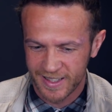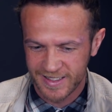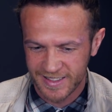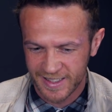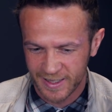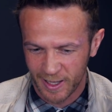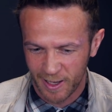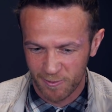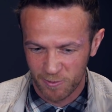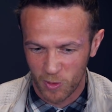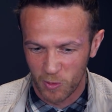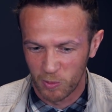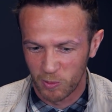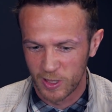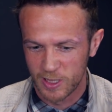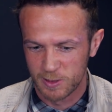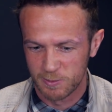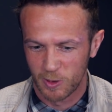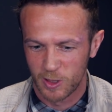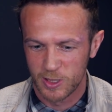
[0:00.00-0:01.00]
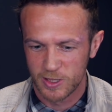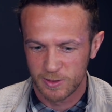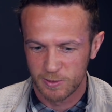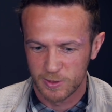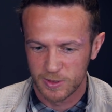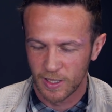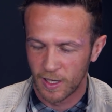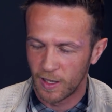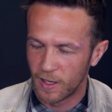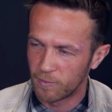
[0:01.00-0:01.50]
I see like, I've not played as much, she
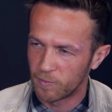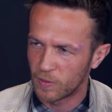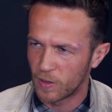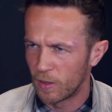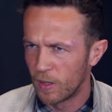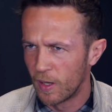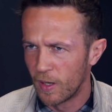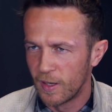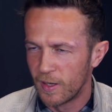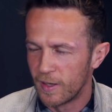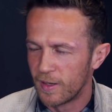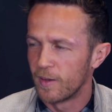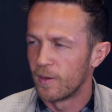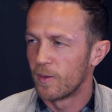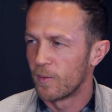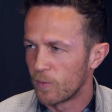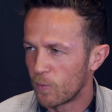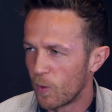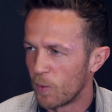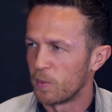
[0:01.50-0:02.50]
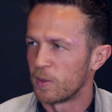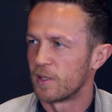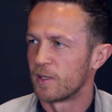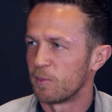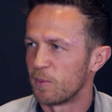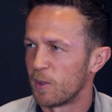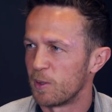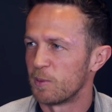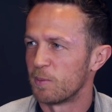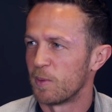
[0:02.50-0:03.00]
was like, women
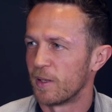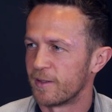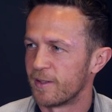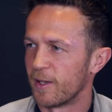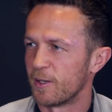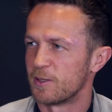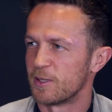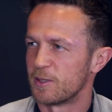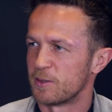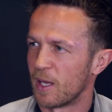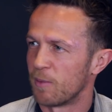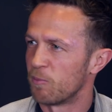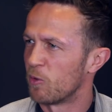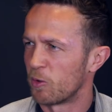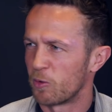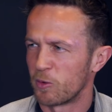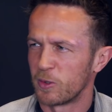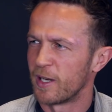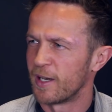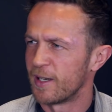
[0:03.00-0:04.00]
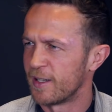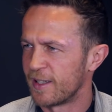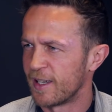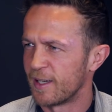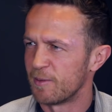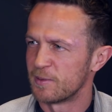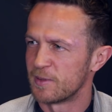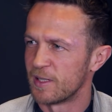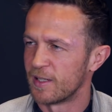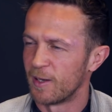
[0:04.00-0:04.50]
can be a bit touchy, so I'm not going to any
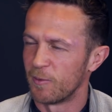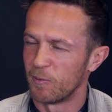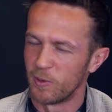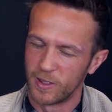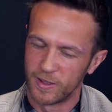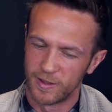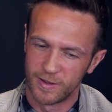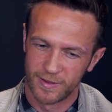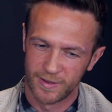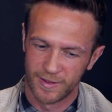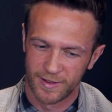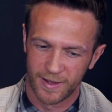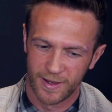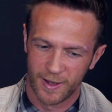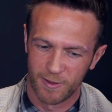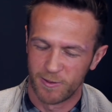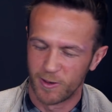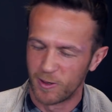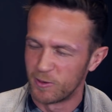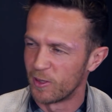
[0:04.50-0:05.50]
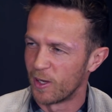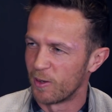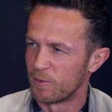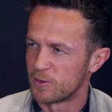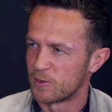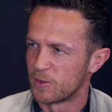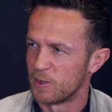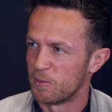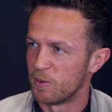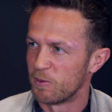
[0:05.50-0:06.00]
games. And then when I found out I
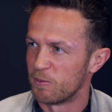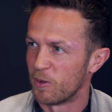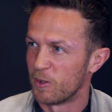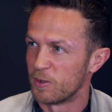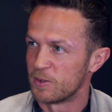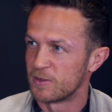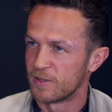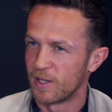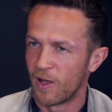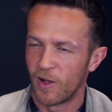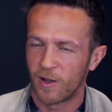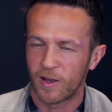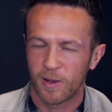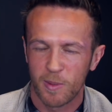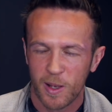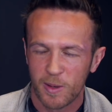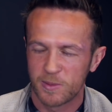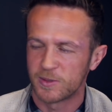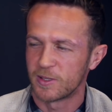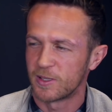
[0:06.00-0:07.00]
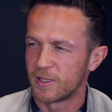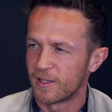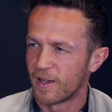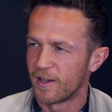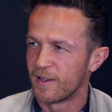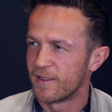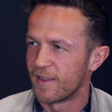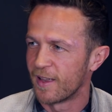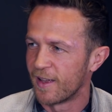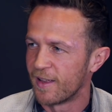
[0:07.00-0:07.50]
was going to move on, she's like, oh, I'm absolutely
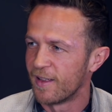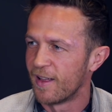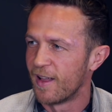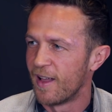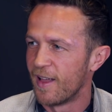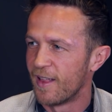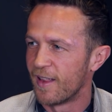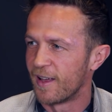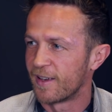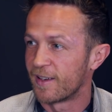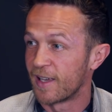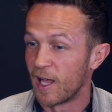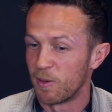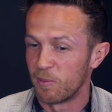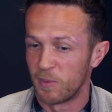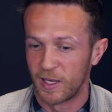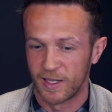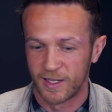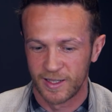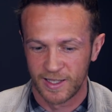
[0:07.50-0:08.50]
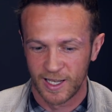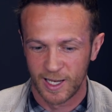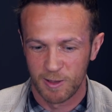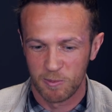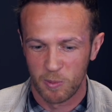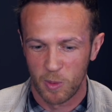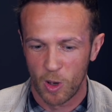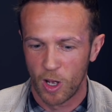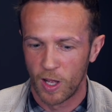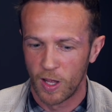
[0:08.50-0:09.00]
gutted that I can't make the
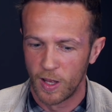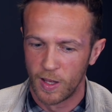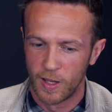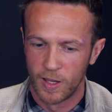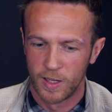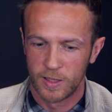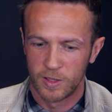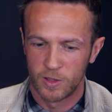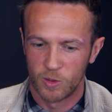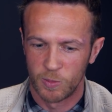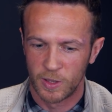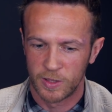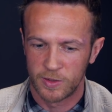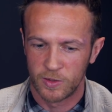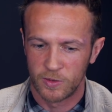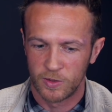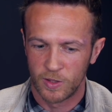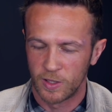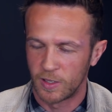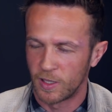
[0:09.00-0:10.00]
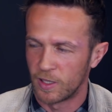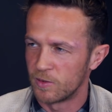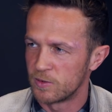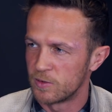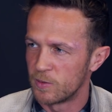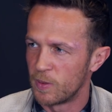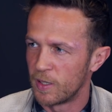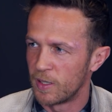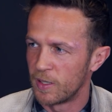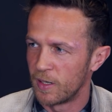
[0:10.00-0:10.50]
game. But, you know, my two young
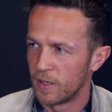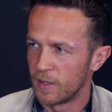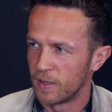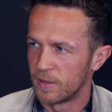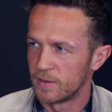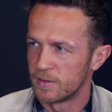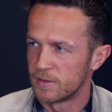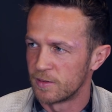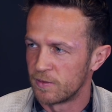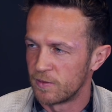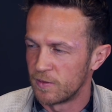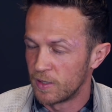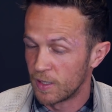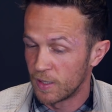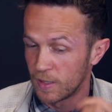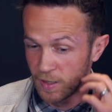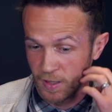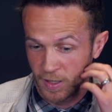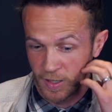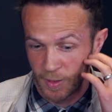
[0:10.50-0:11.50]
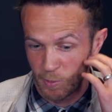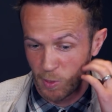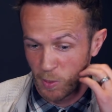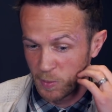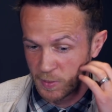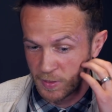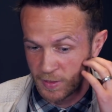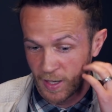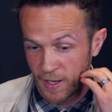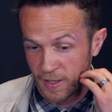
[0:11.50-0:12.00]
girls will be there, Ellie and Sophia, and uh,
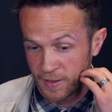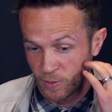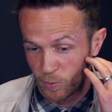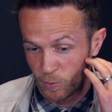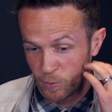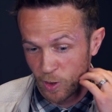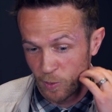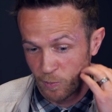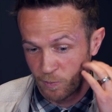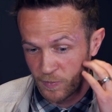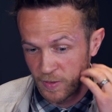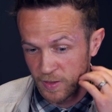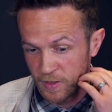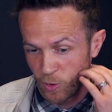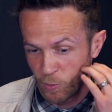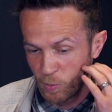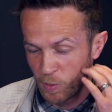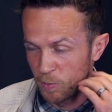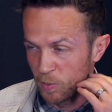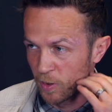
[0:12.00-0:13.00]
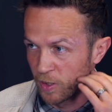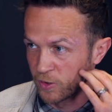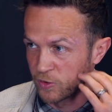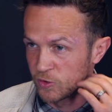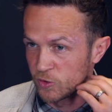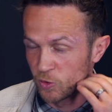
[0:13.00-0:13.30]
mum and dad will be up, and all my brothers.